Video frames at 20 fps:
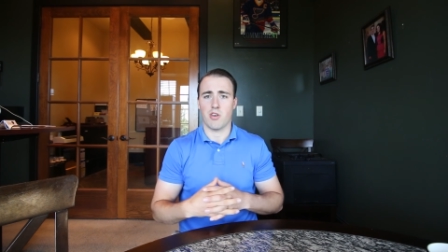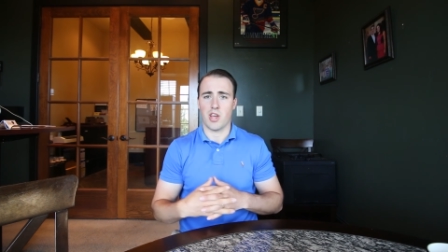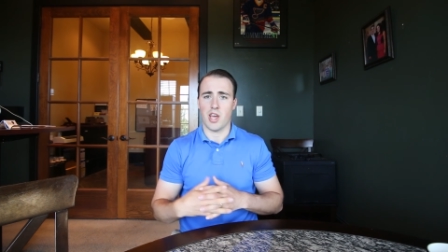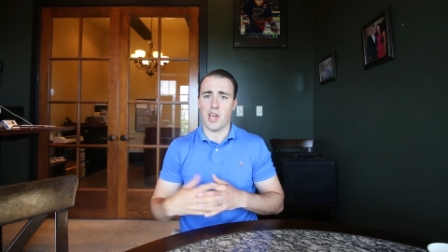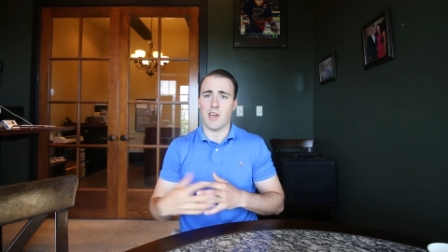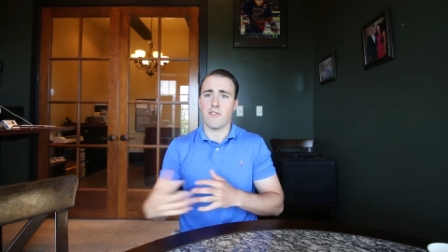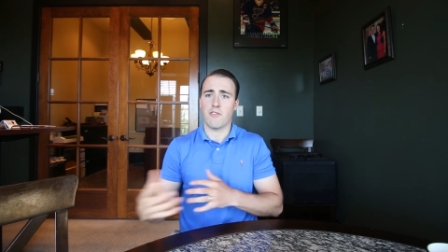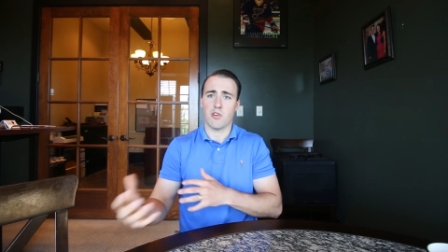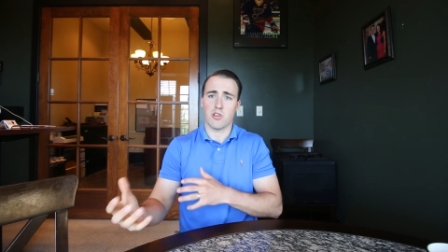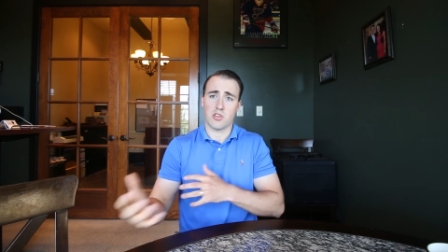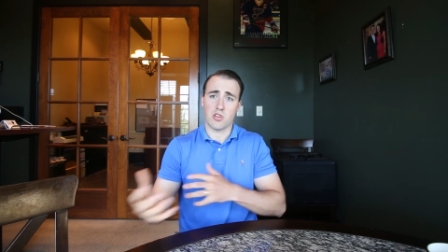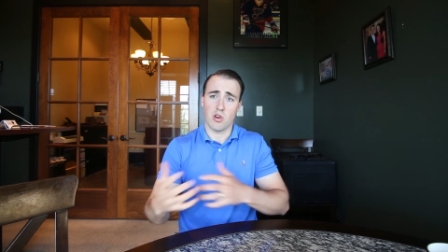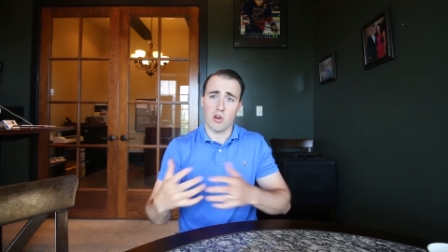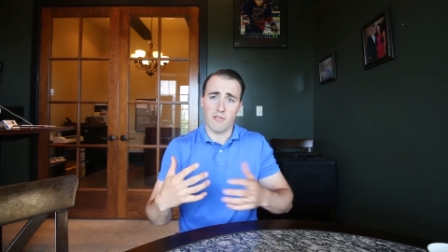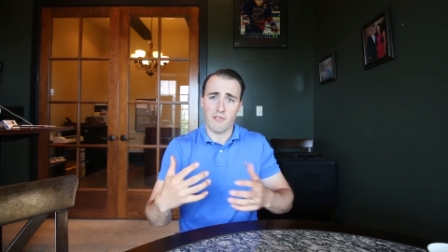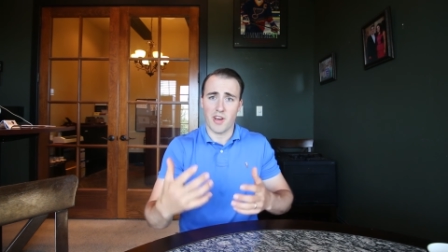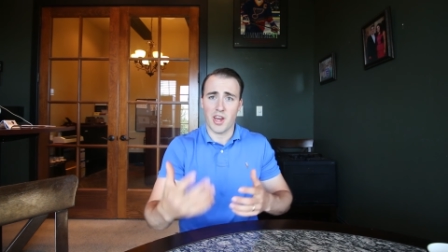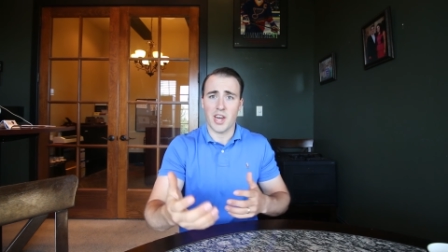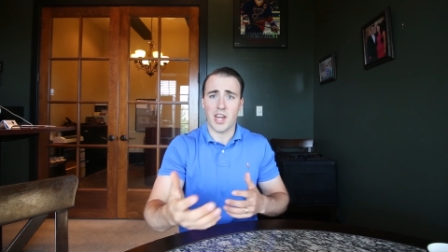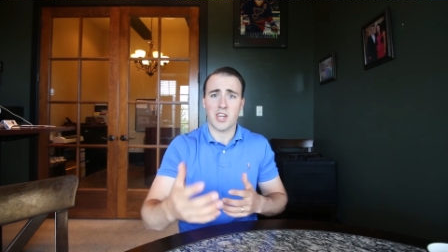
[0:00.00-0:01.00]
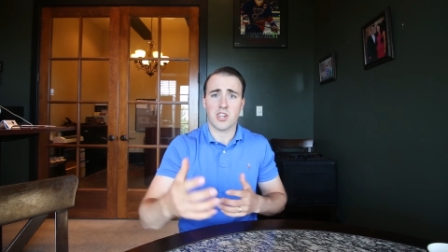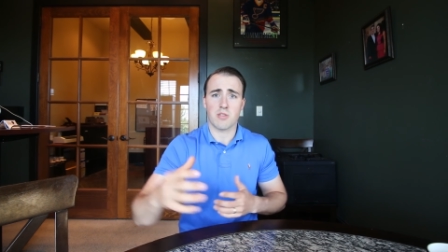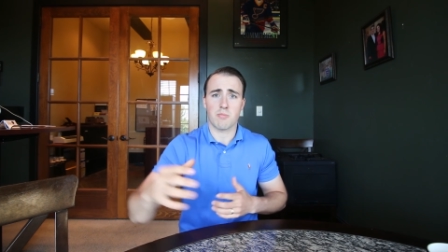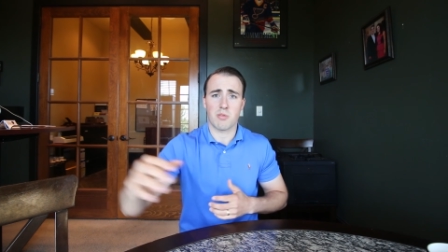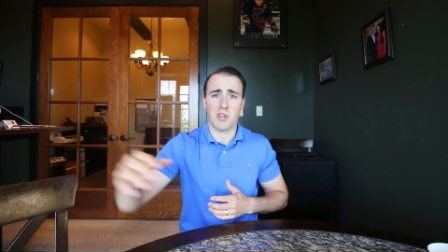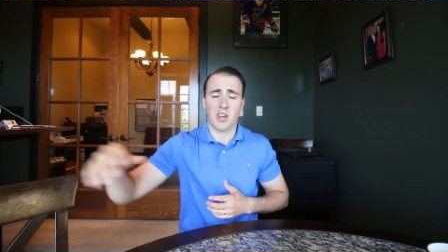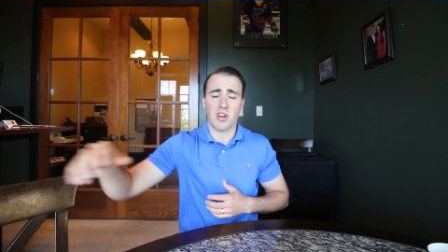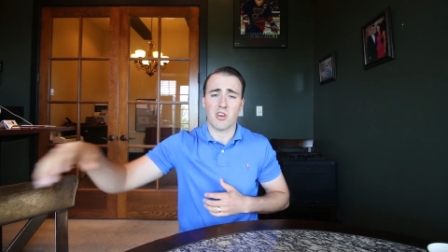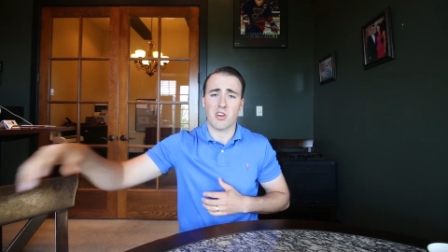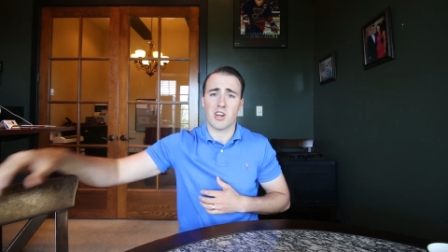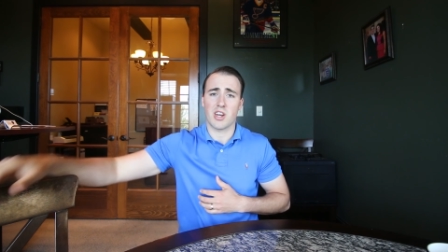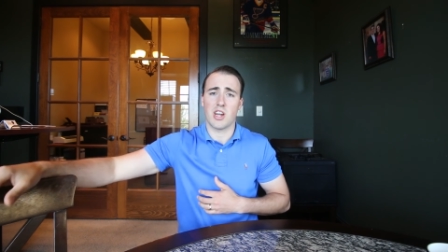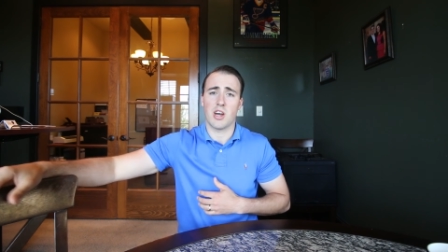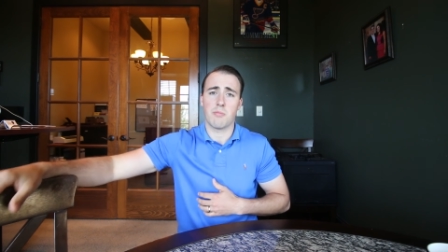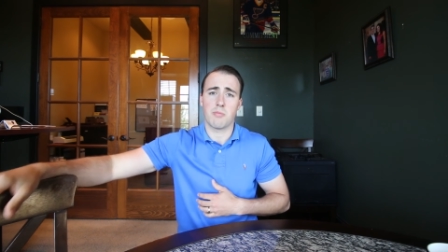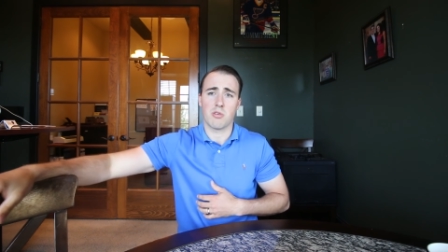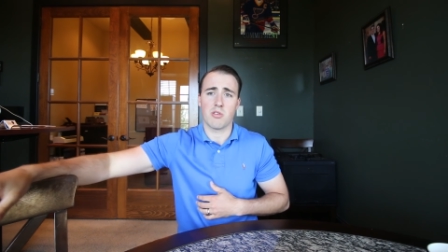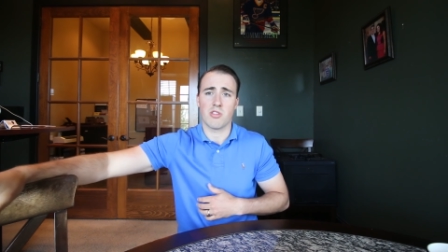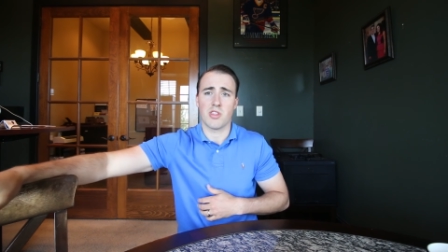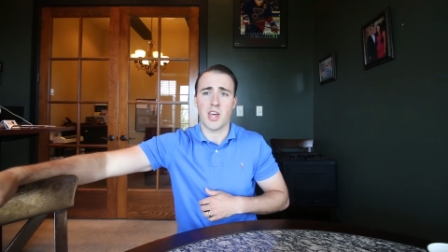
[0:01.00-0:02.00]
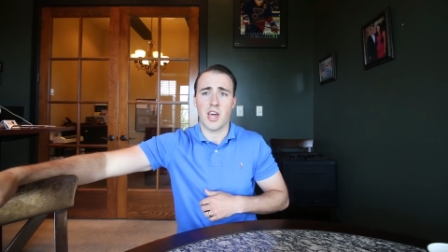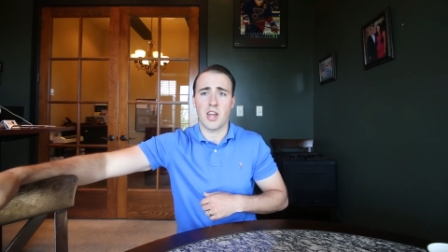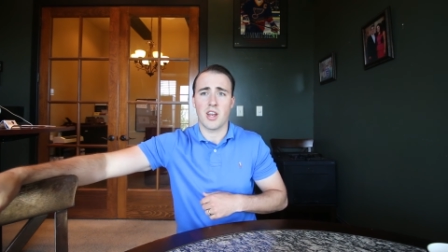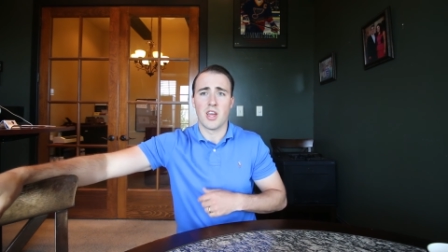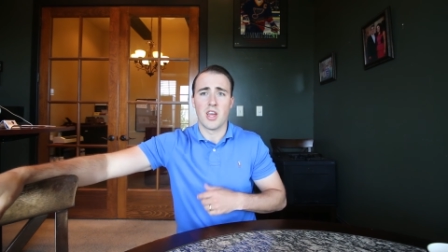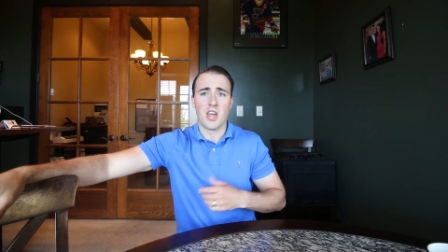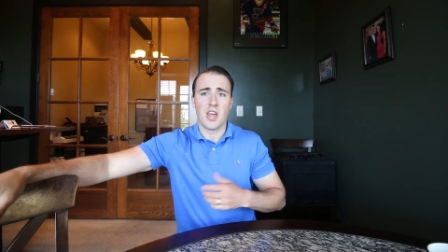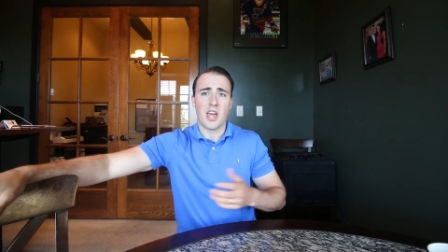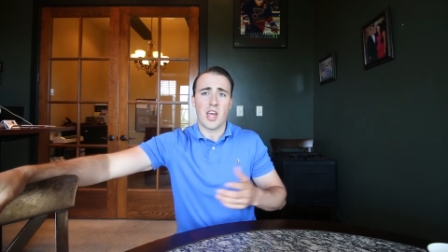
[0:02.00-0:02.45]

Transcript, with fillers: Okay, so a financial planner can help you in that,